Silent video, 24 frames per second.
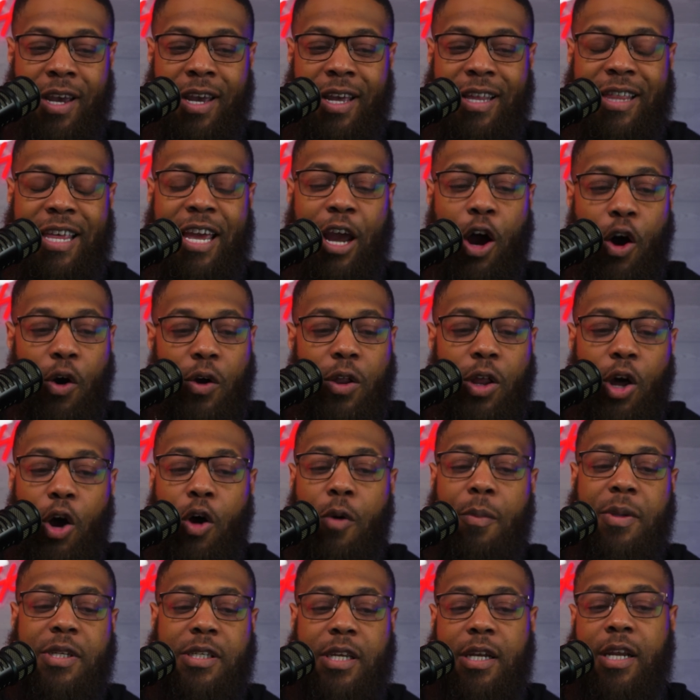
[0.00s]
the
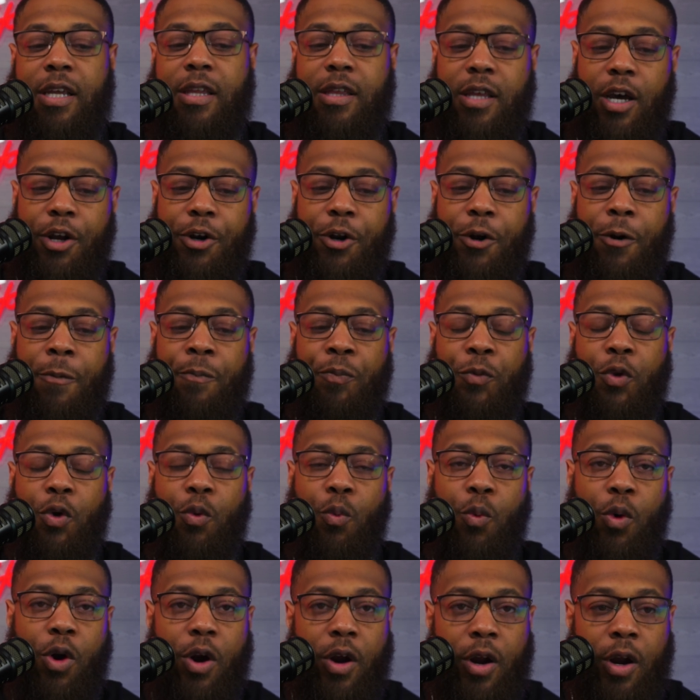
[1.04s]
Oklahoma City Thunder
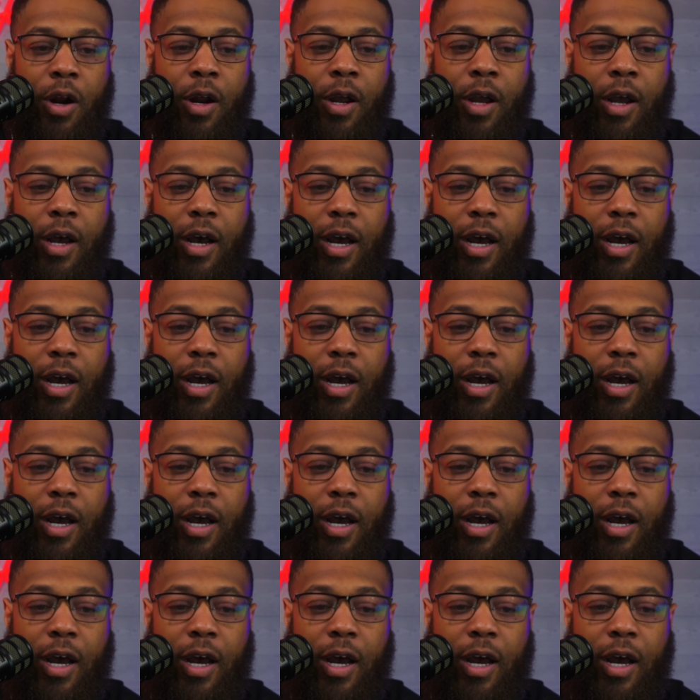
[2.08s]
were